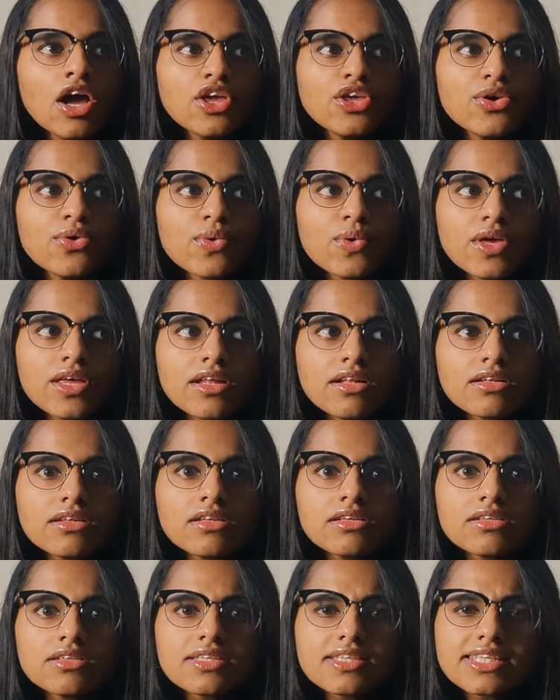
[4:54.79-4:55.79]
you
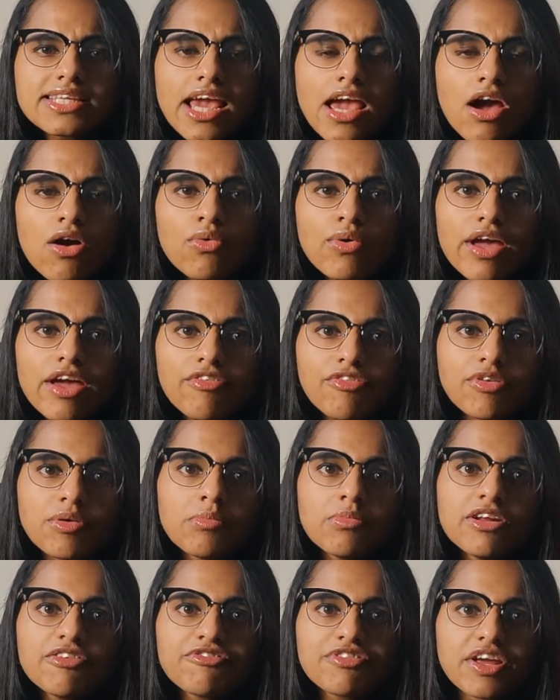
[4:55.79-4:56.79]
can stay away
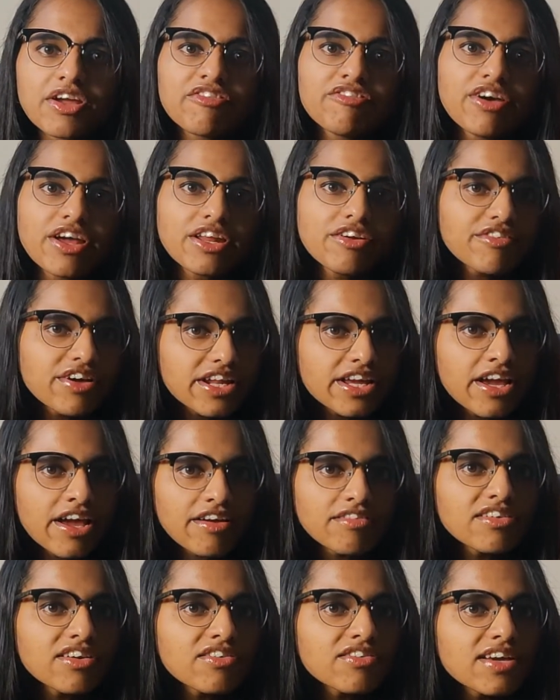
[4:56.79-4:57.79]
from lifting very, very
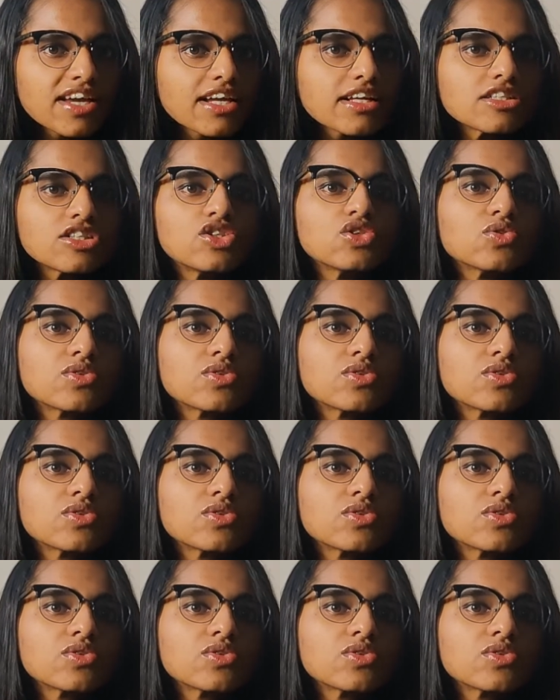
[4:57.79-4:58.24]
heavy weights.